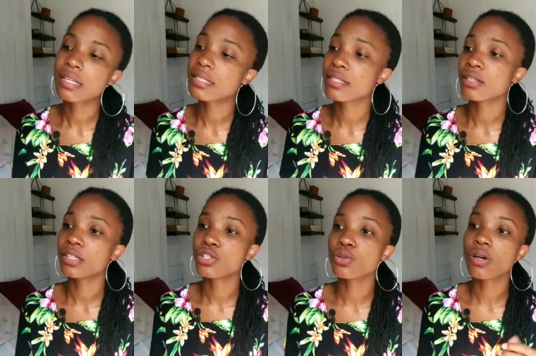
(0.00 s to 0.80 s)

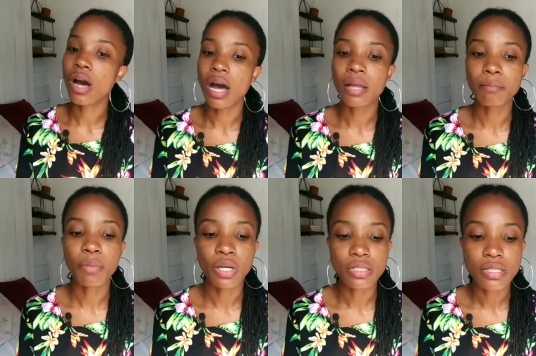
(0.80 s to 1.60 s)
necessarily took on,
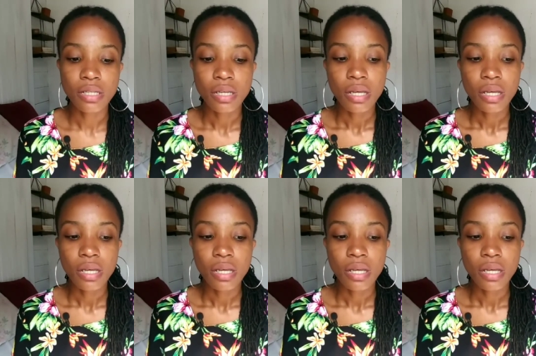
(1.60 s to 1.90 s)
but